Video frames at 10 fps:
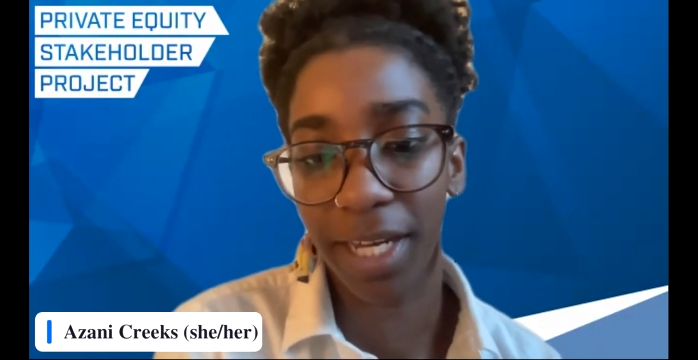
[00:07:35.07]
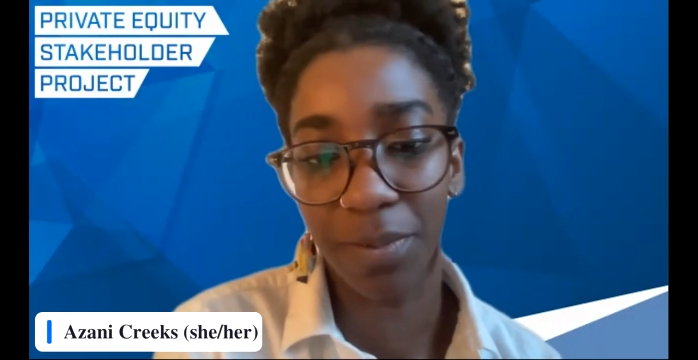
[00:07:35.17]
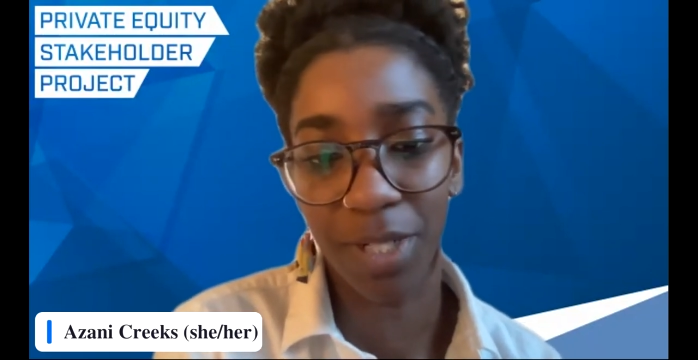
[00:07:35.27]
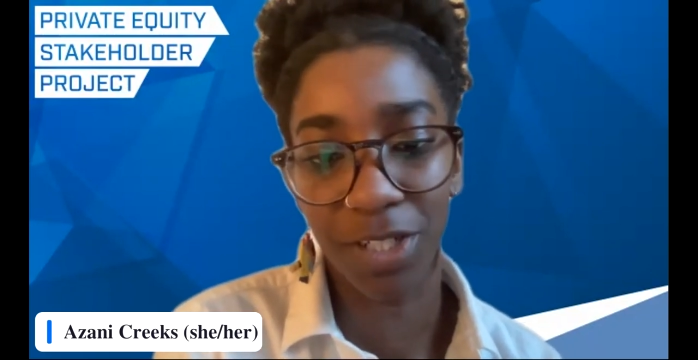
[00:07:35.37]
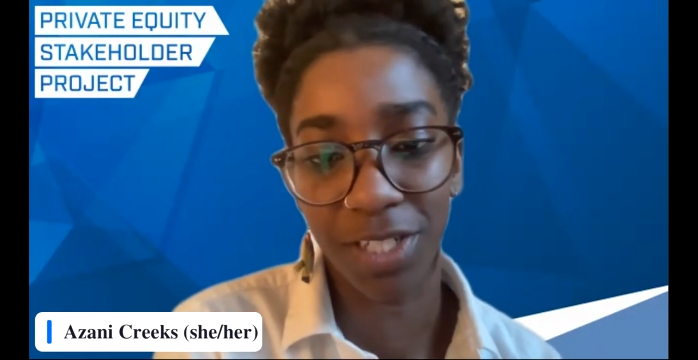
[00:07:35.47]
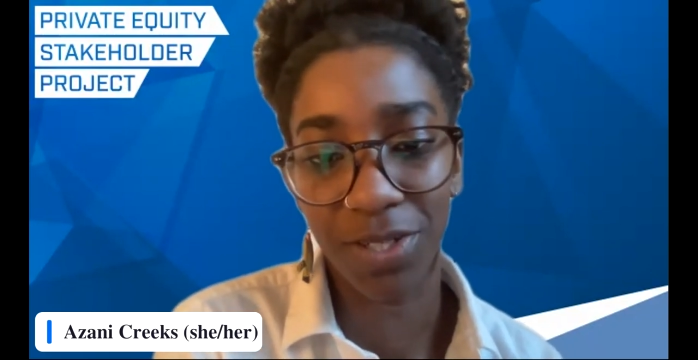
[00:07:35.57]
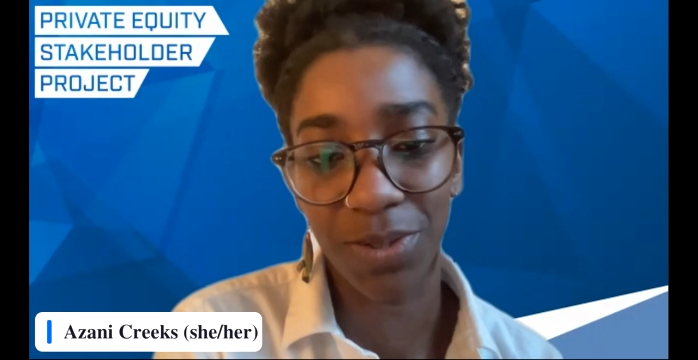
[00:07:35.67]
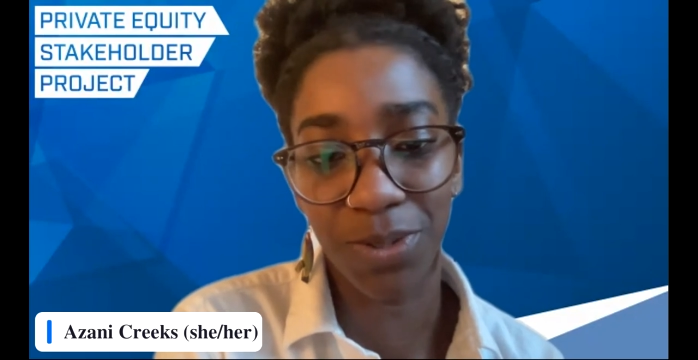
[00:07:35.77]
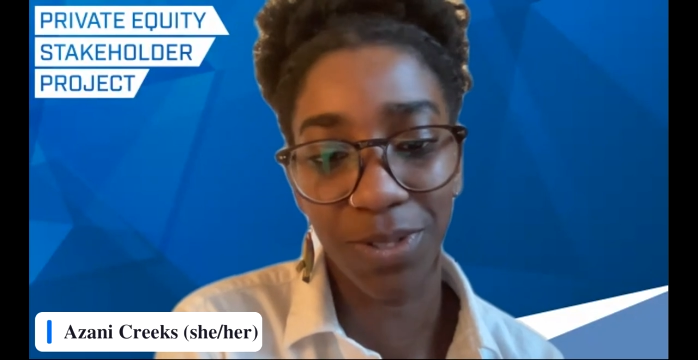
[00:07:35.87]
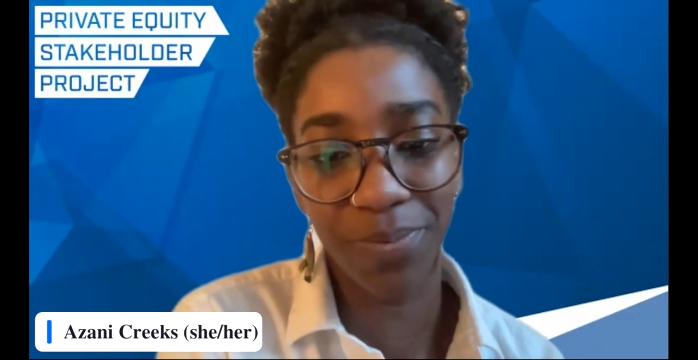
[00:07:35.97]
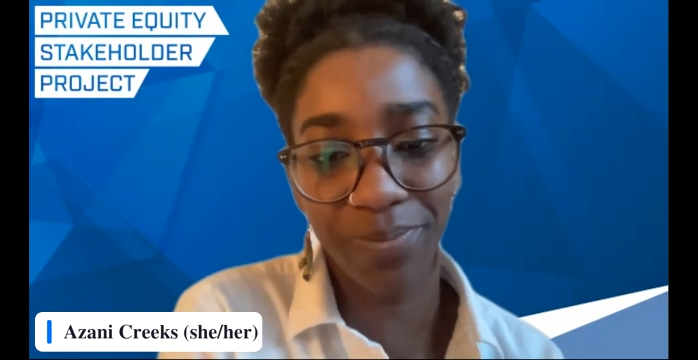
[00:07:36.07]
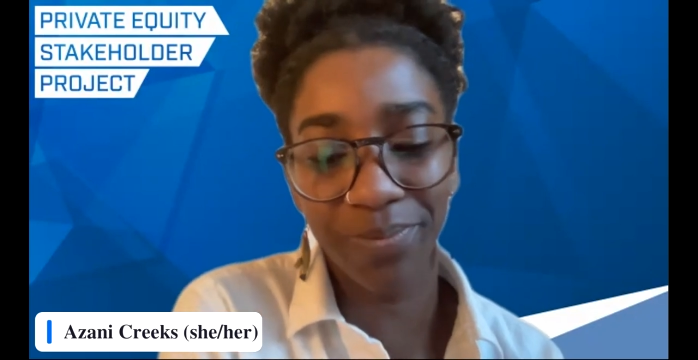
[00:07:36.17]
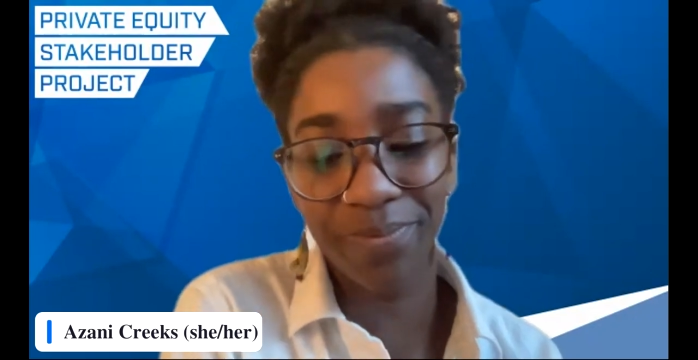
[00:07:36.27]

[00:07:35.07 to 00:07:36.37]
elementary school.